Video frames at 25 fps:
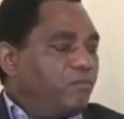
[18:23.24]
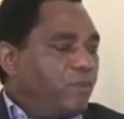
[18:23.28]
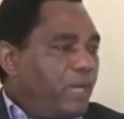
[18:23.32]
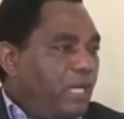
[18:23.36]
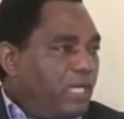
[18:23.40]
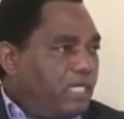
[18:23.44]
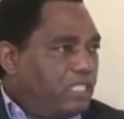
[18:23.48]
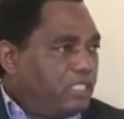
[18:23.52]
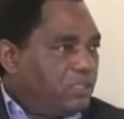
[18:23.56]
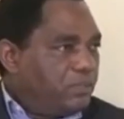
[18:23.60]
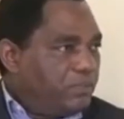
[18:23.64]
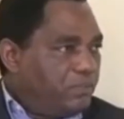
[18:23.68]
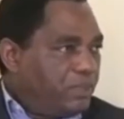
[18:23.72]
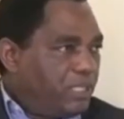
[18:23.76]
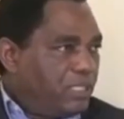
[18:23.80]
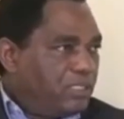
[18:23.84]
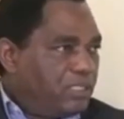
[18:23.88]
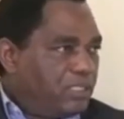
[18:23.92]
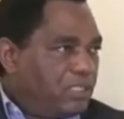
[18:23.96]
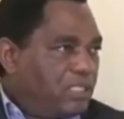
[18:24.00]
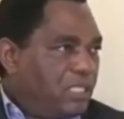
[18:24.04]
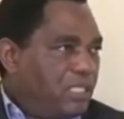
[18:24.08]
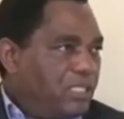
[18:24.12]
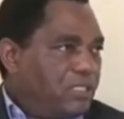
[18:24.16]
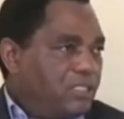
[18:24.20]
Vice
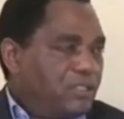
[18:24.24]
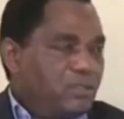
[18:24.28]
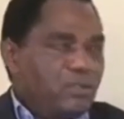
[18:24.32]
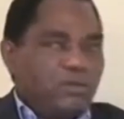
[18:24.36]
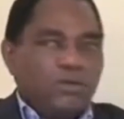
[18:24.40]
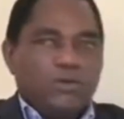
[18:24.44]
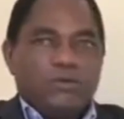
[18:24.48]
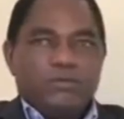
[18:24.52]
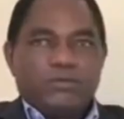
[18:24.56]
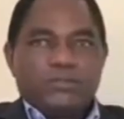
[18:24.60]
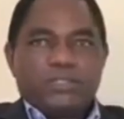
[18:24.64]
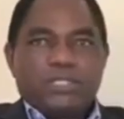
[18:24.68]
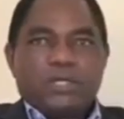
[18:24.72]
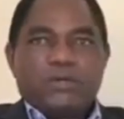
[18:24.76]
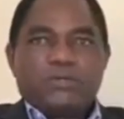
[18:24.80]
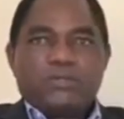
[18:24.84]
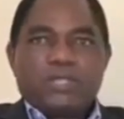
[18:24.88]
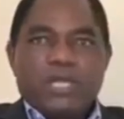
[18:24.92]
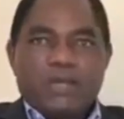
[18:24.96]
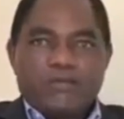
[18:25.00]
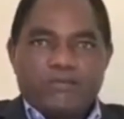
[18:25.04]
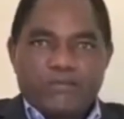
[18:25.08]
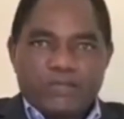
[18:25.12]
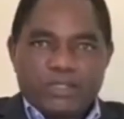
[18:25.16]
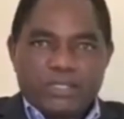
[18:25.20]
President of
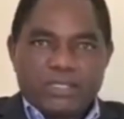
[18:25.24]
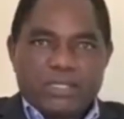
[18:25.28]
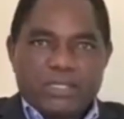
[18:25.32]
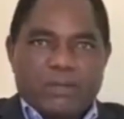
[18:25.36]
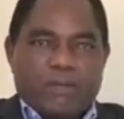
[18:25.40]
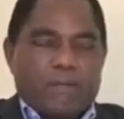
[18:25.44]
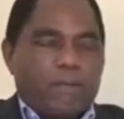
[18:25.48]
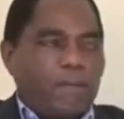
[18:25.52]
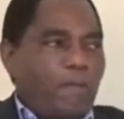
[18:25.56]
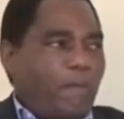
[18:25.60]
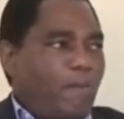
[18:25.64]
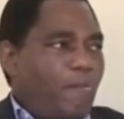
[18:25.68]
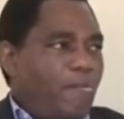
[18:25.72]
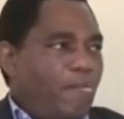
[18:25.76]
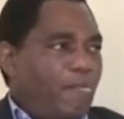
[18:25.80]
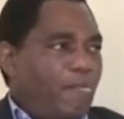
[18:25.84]
South Africa,